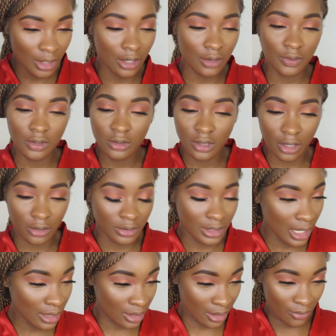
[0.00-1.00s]
If you learn
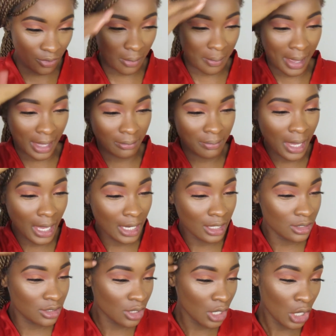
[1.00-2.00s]
nothing from my
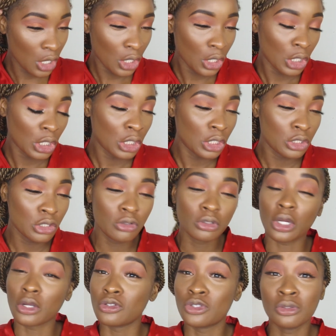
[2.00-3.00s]
page, you
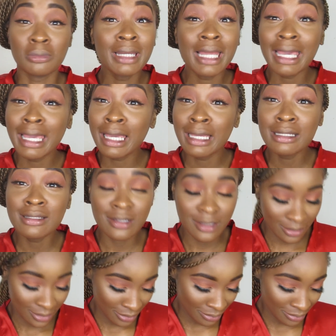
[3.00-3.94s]
learn to blend.